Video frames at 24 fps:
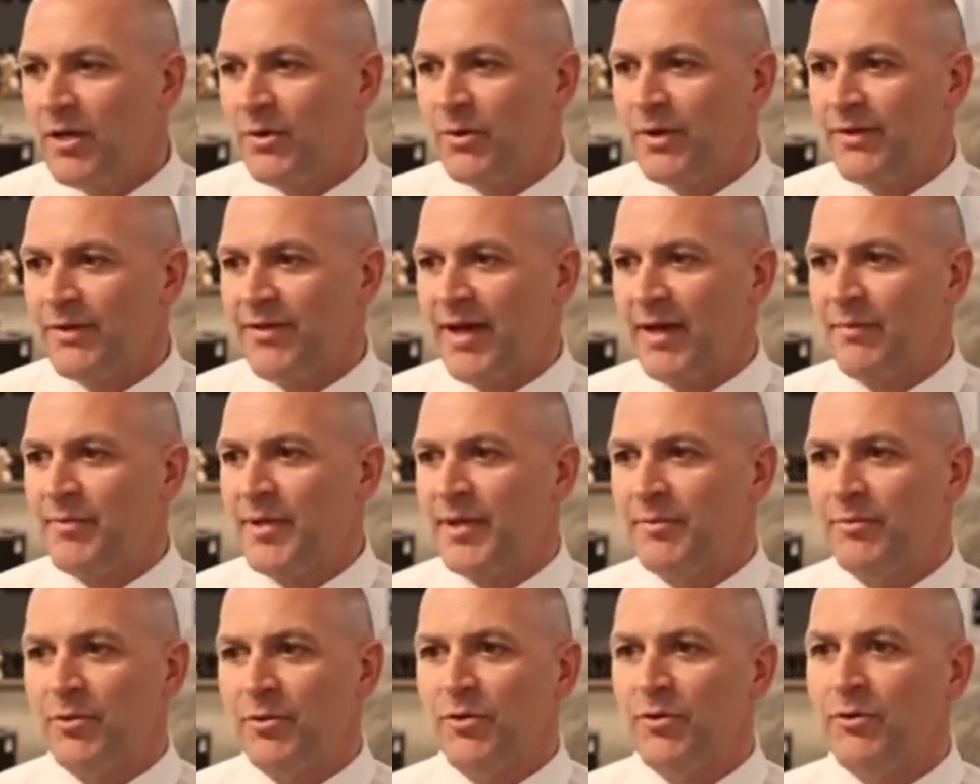We've had
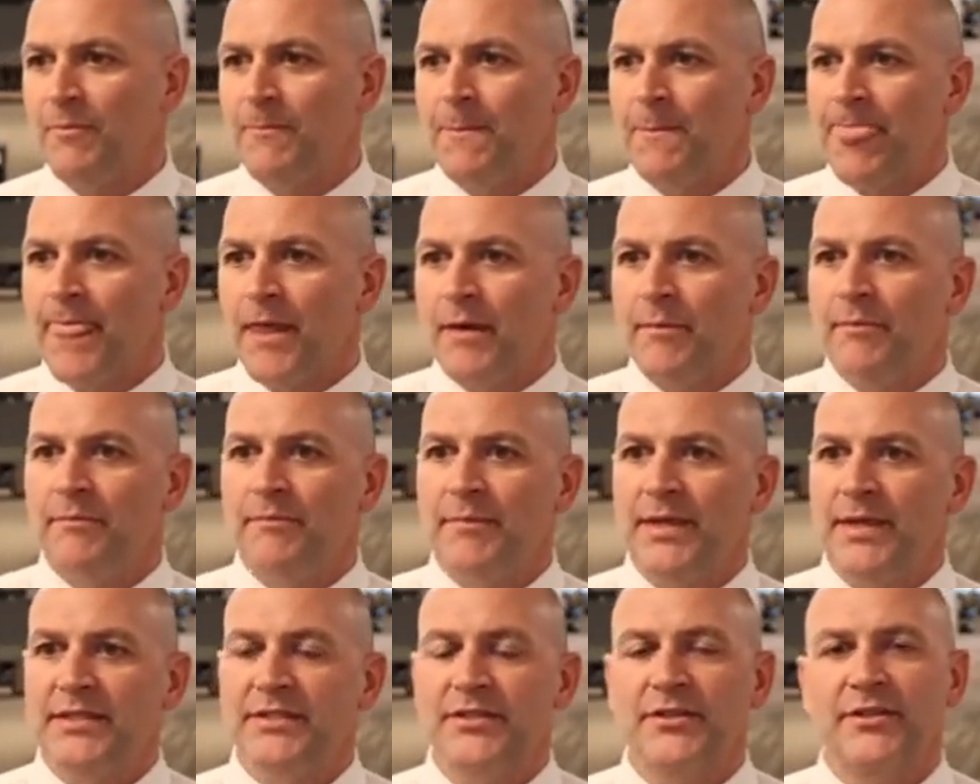people
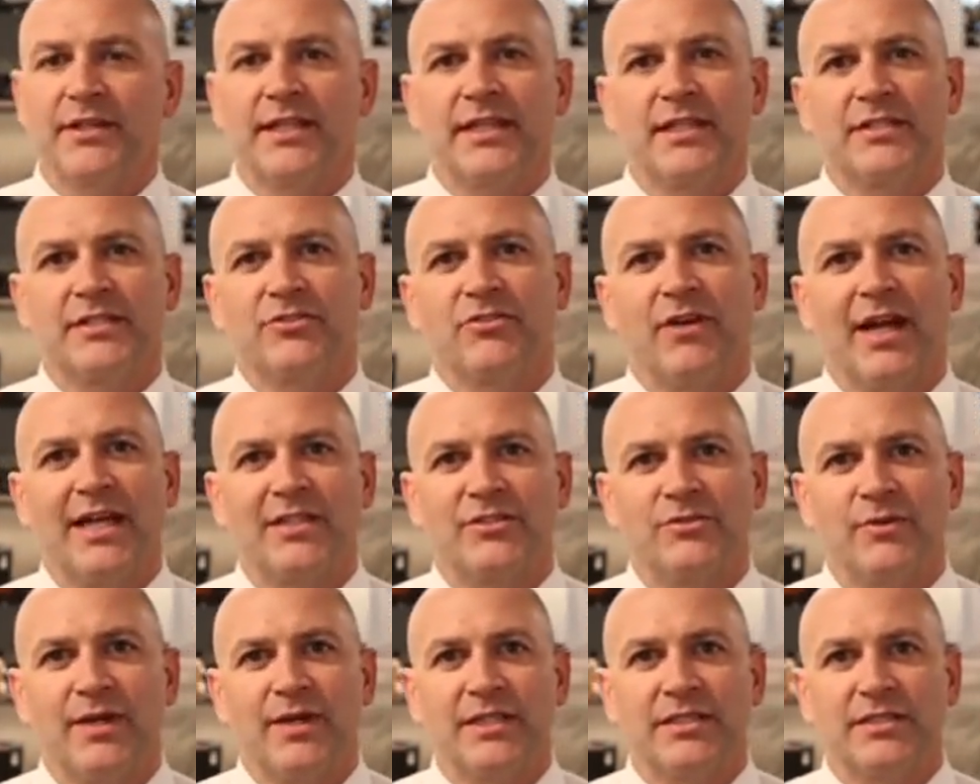miss their kids'
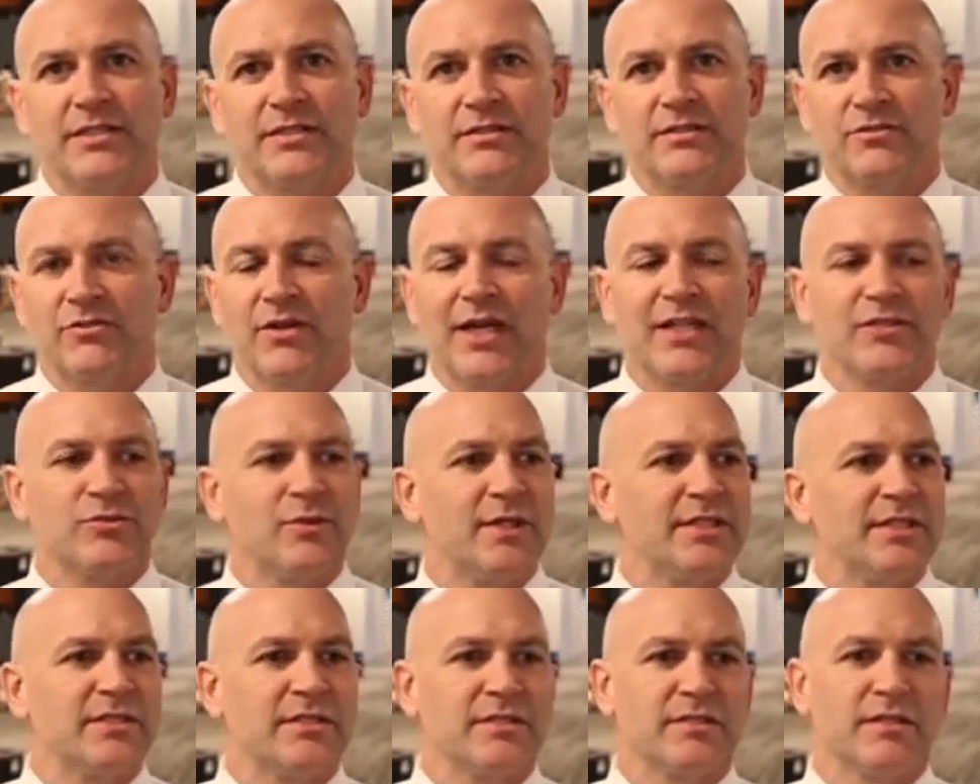
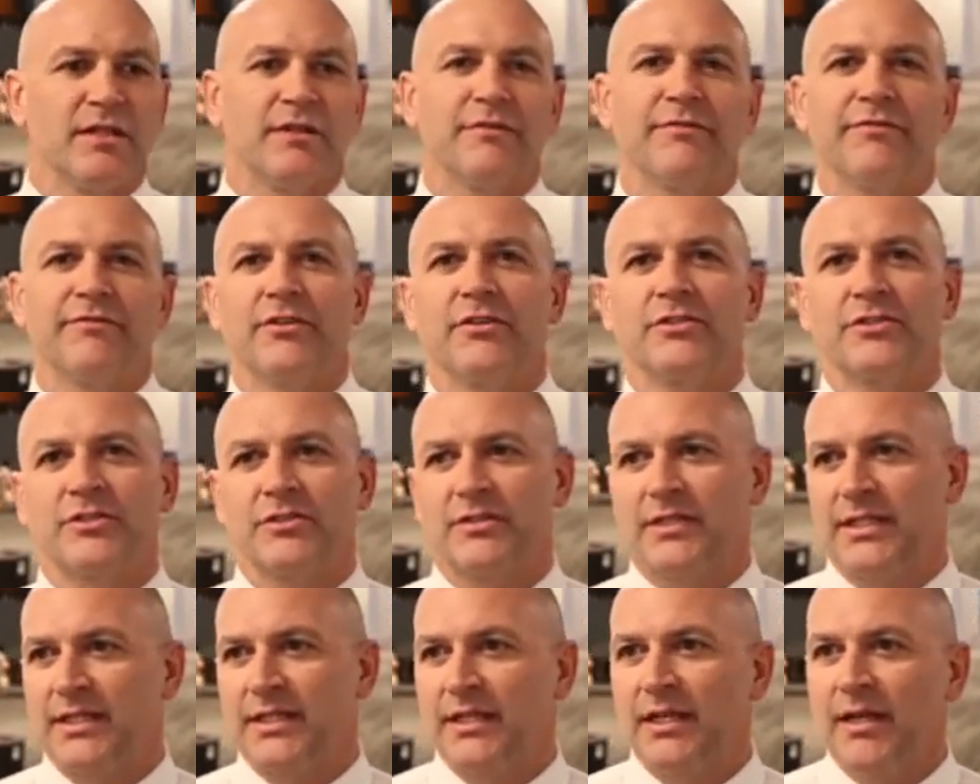graduations done
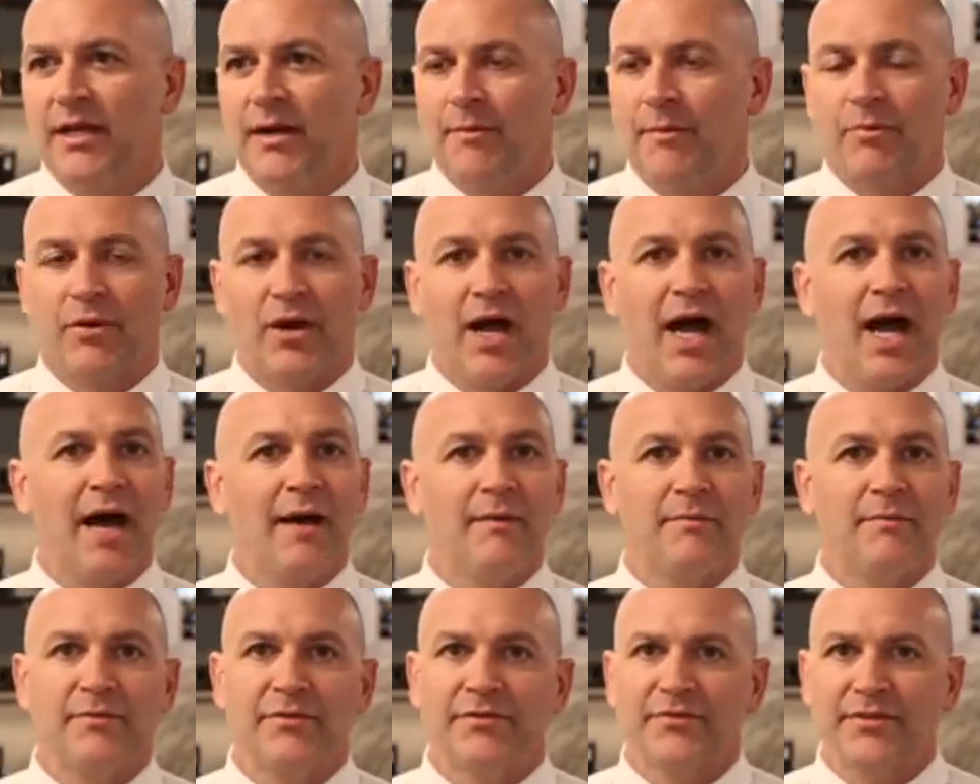virtually,
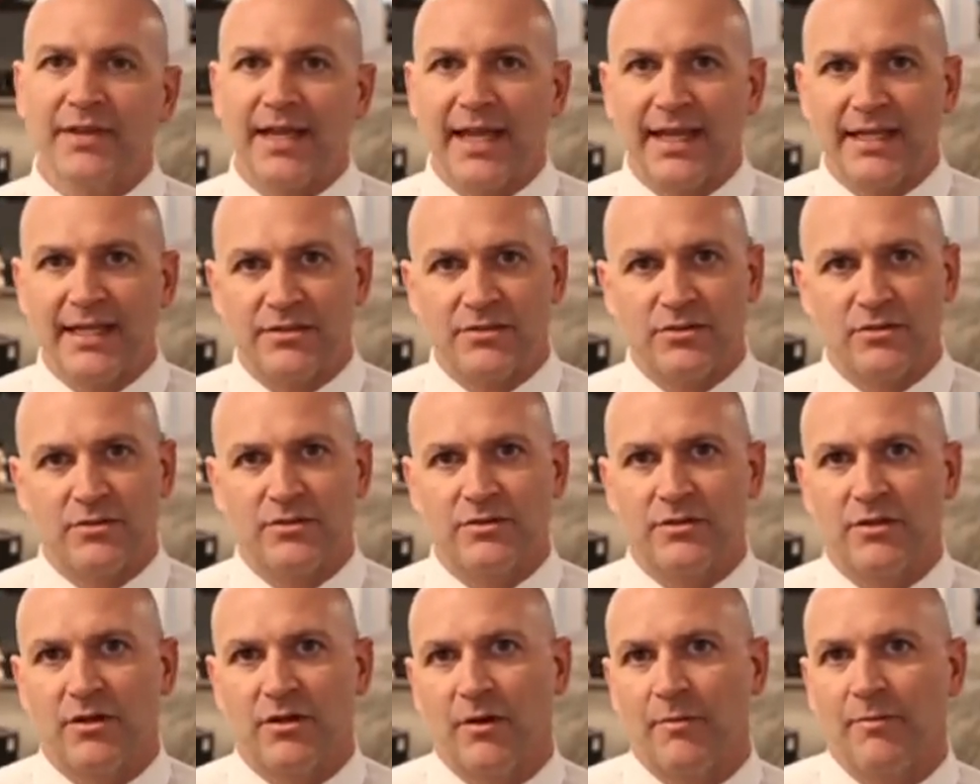proms
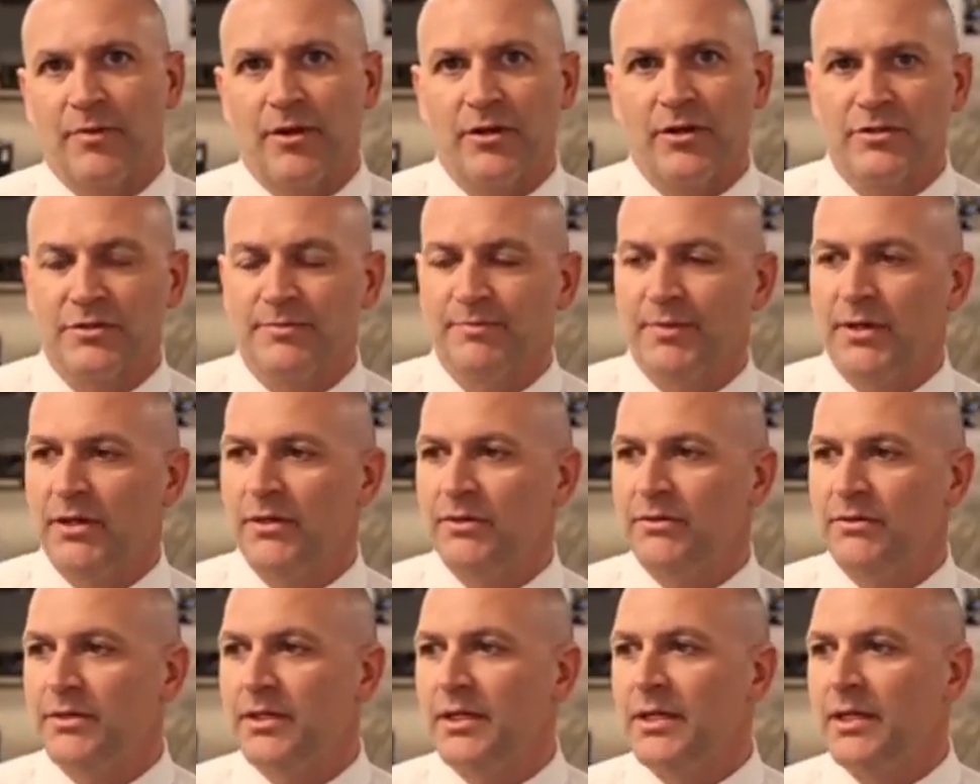canceled or
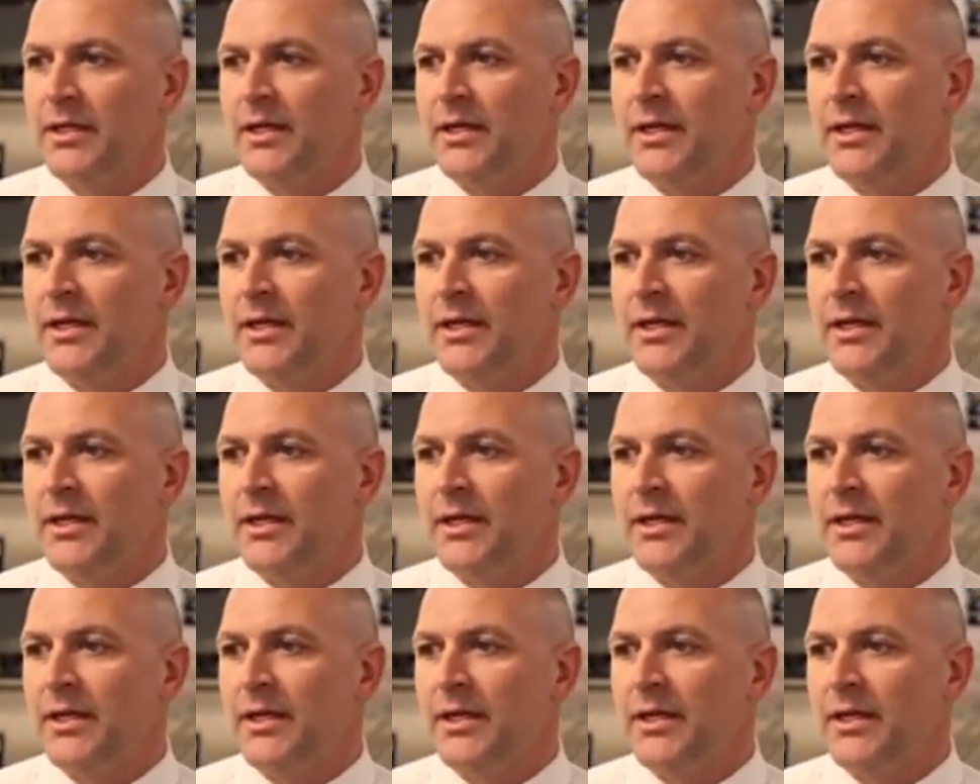postponed.